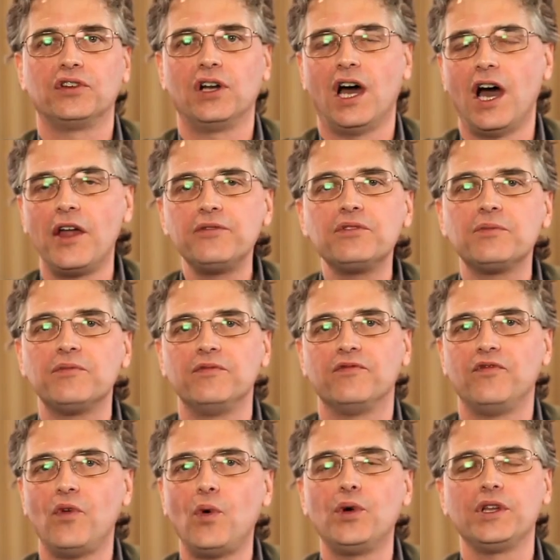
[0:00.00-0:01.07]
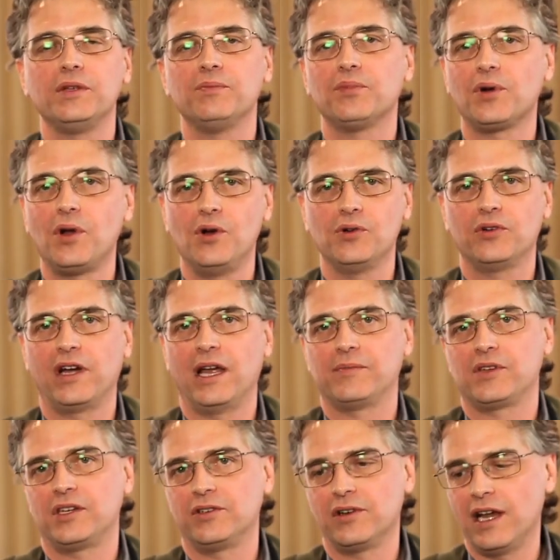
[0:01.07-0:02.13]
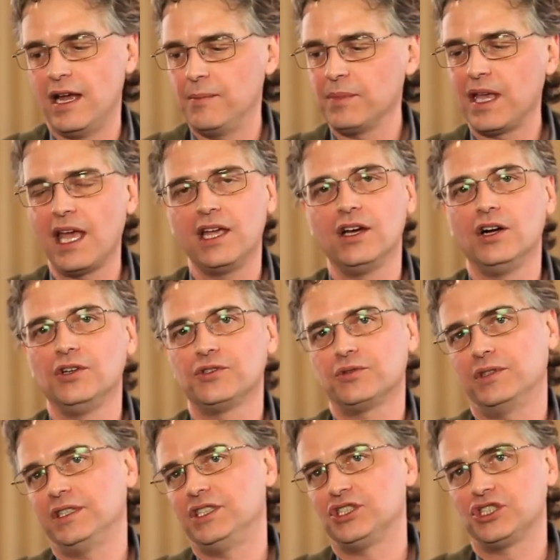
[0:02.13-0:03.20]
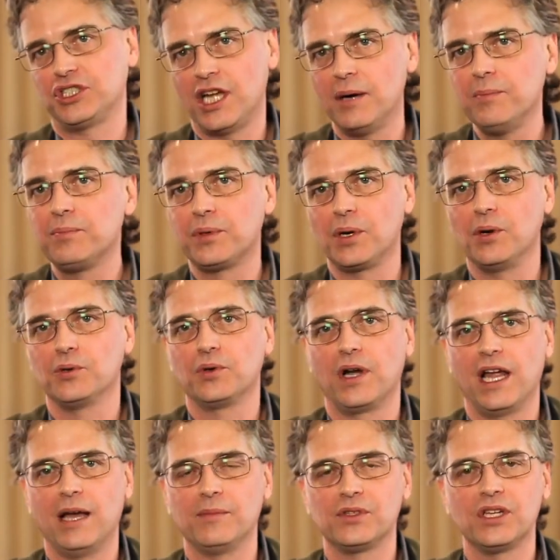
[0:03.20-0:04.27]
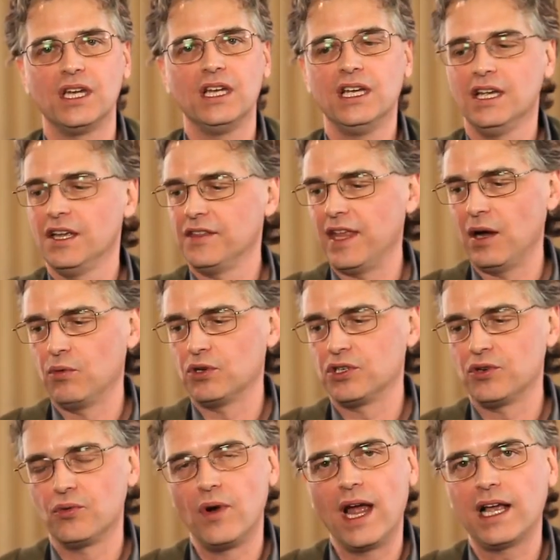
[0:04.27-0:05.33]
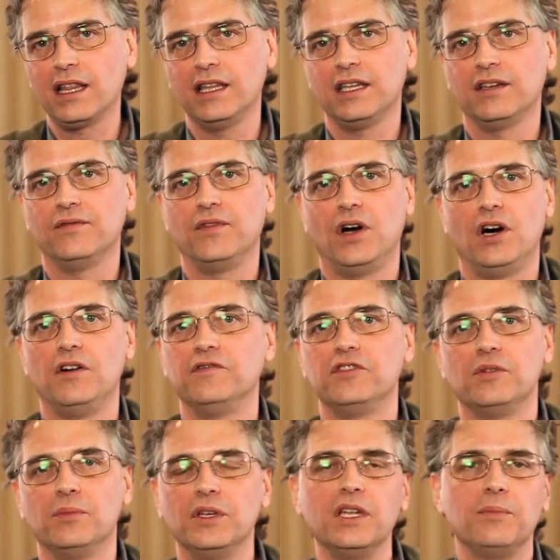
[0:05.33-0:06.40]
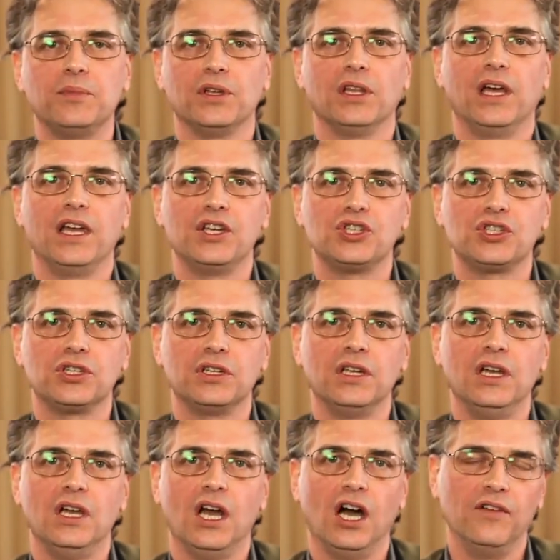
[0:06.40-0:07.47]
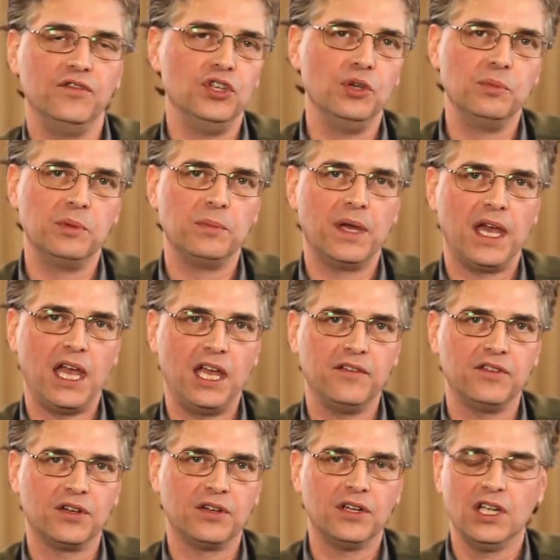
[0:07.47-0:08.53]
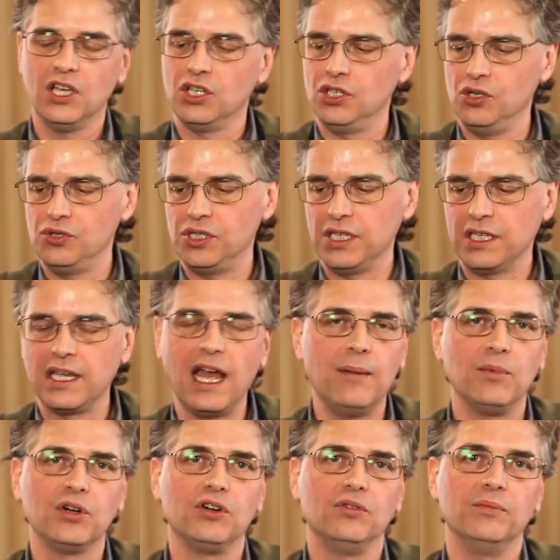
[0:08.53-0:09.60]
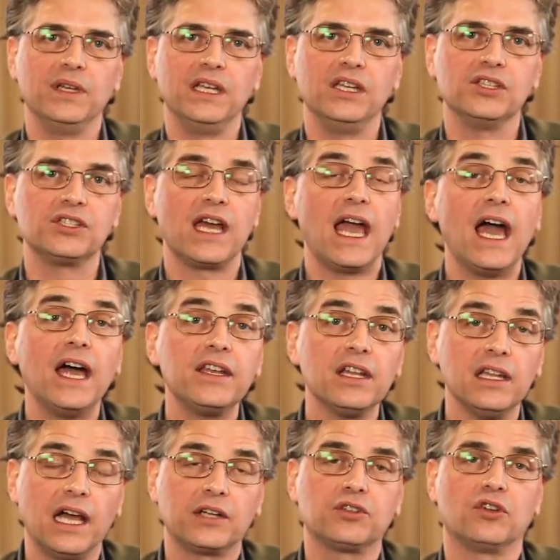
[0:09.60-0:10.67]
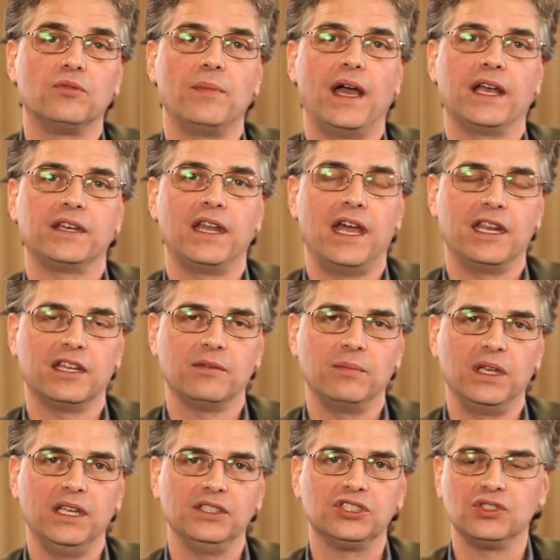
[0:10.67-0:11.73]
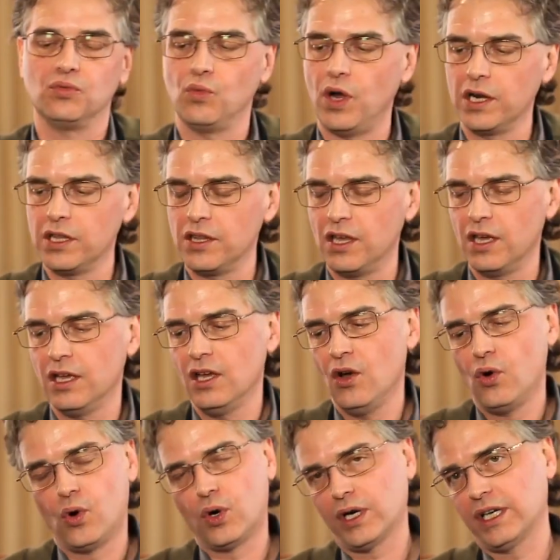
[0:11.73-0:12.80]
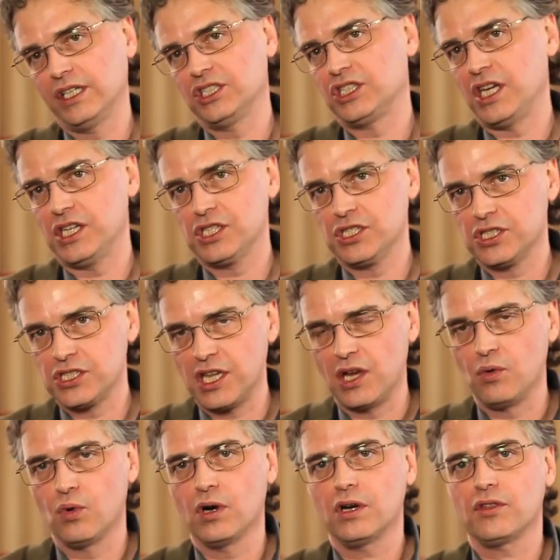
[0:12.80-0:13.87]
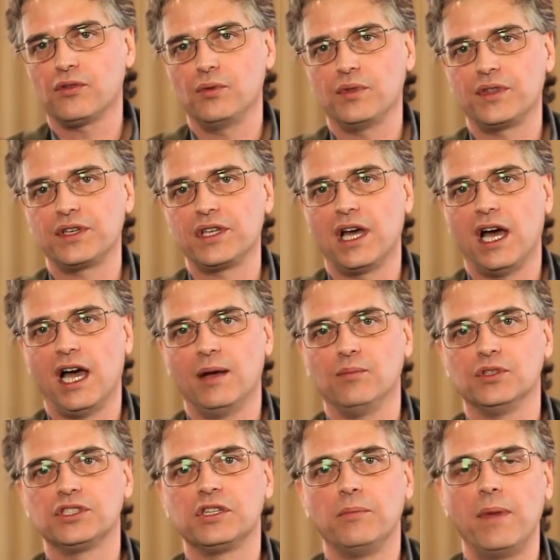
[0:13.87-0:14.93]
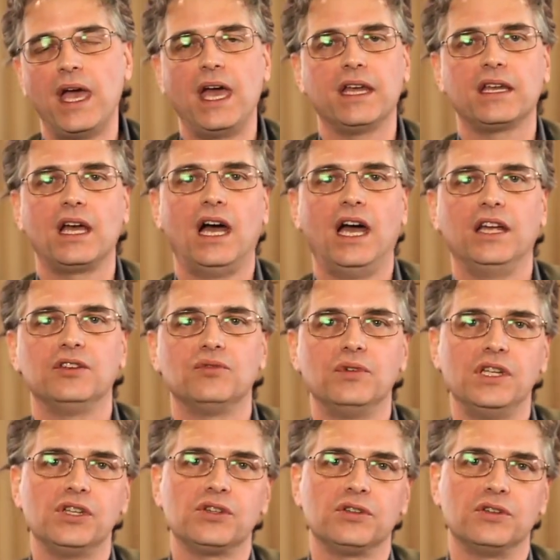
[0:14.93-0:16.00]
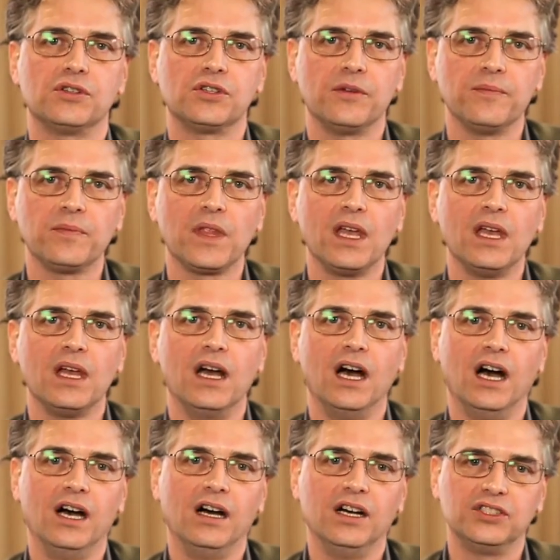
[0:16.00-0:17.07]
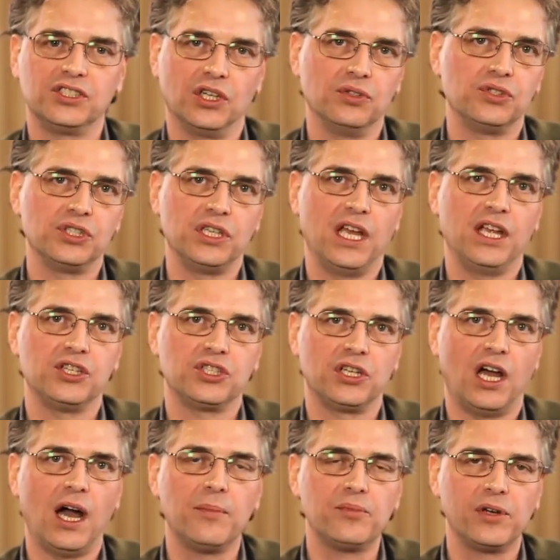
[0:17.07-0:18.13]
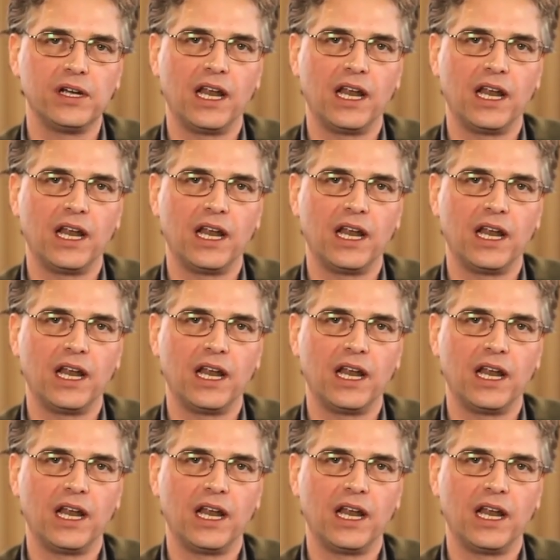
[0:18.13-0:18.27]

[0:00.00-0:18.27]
140 programs under MK Ultra and its sub-programs that were directly involved in the manipulation of human behavior using chemical means and electromagnetic means. And one of the organizations they worked through at the time was the Mankind Research Association, operated